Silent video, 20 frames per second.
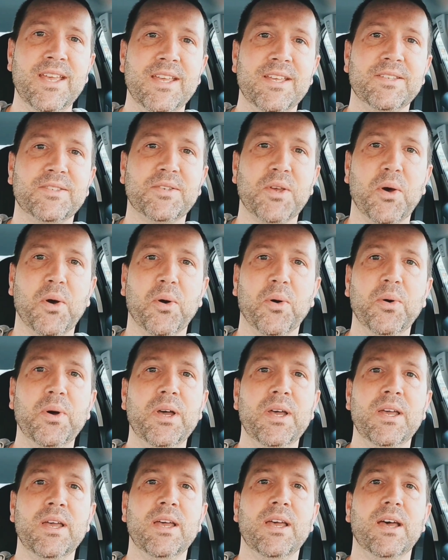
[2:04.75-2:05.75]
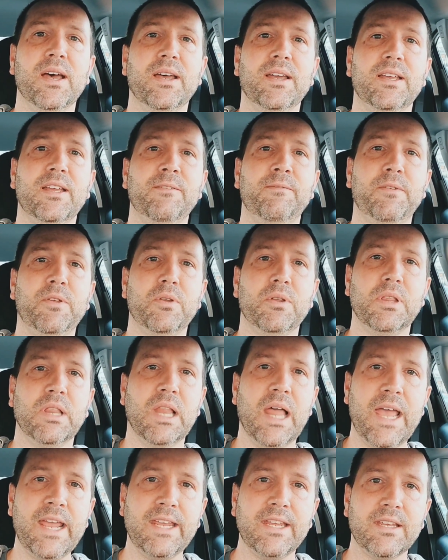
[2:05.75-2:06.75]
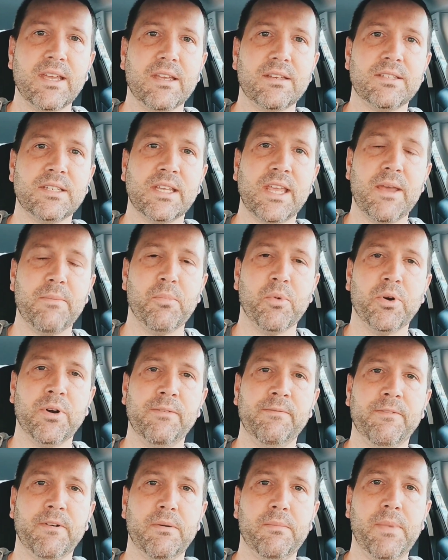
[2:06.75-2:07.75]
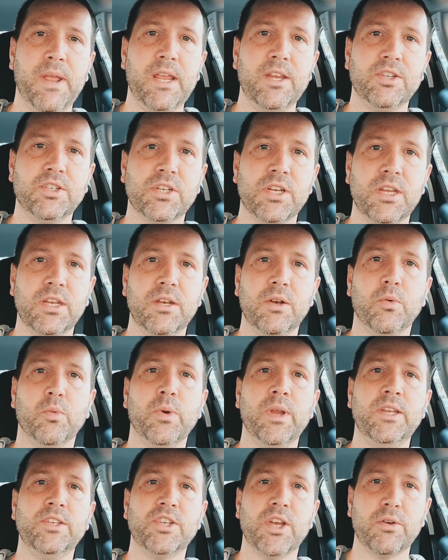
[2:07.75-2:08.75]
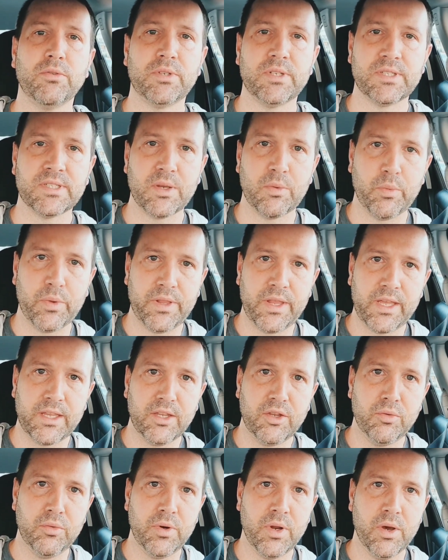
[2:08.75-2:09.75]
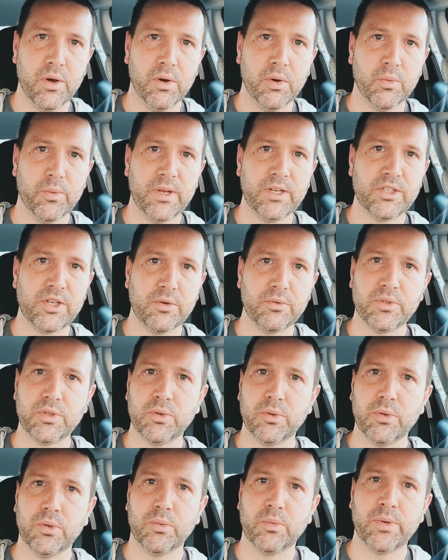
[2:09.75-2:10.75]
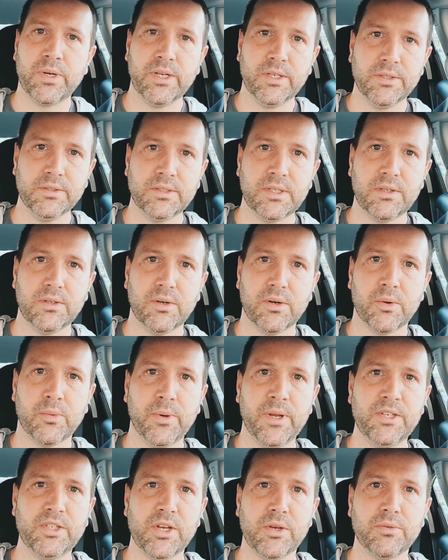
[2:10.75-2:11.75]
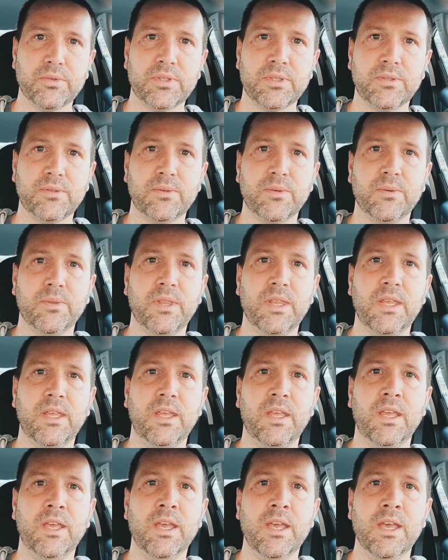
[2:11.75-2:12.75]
So if you'd like to get more information, reach out to someone that you know, reach out to a realtor, or reach out to the